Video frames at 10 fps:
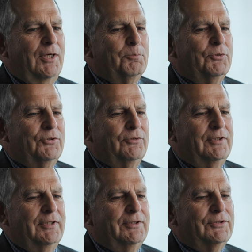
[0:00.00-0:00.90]

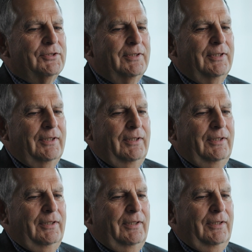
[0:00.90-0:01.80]
opportunities
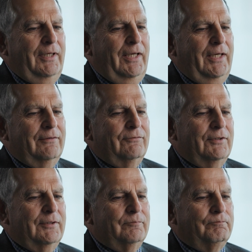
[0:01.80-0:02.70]
have
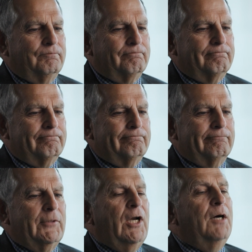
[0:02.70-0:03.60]

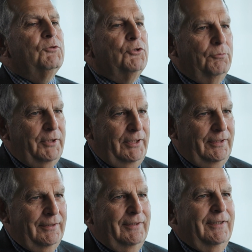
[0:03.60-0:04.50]
come to
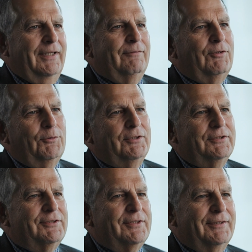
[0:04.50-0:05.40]
me, I've
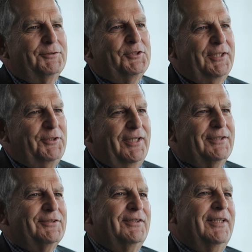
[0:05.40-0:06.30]
always said
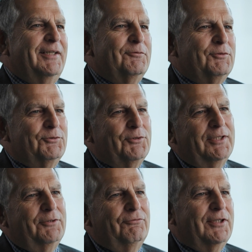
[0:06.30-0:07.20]
yes, and then I've
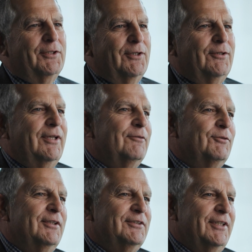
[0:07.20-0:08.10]
tried to figure out
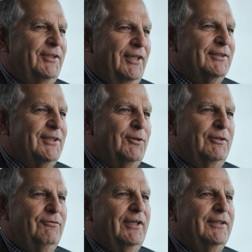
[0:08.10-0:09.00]
after I said yes how
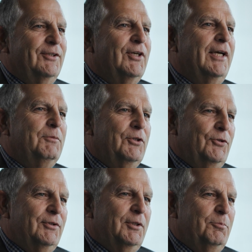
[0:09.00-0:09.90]
I'd find the time to
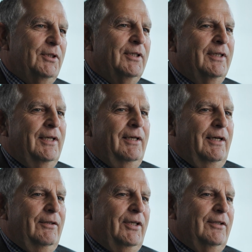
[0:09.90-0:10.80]
do it. But
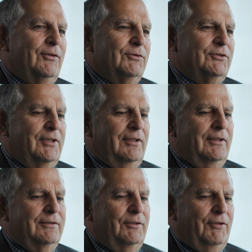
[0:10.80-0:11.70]
I think those
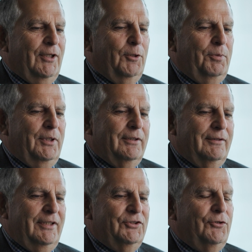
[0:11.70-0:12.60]

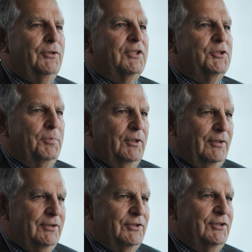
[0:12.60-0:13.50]
developing these new
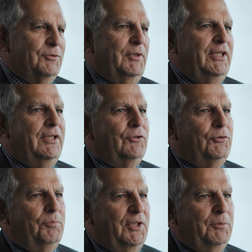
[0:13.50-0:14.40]
experiences, meeting
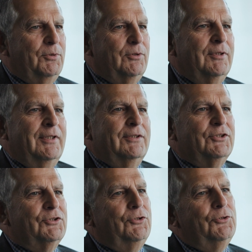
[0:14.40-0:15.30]
new people,
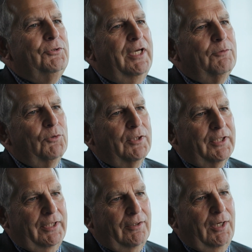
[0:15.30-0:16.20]
just new
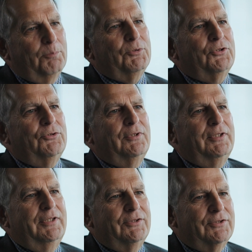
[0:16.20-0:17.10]
networking
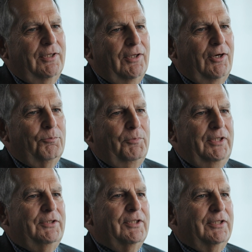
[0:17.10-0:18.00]
opportunities allowed
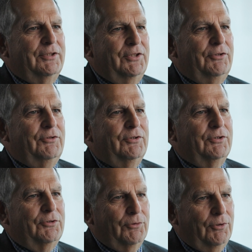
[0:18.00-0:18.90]
me to continue
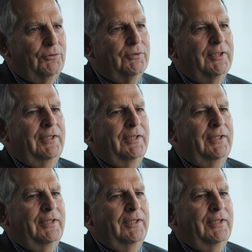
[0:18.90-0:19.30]
to grow.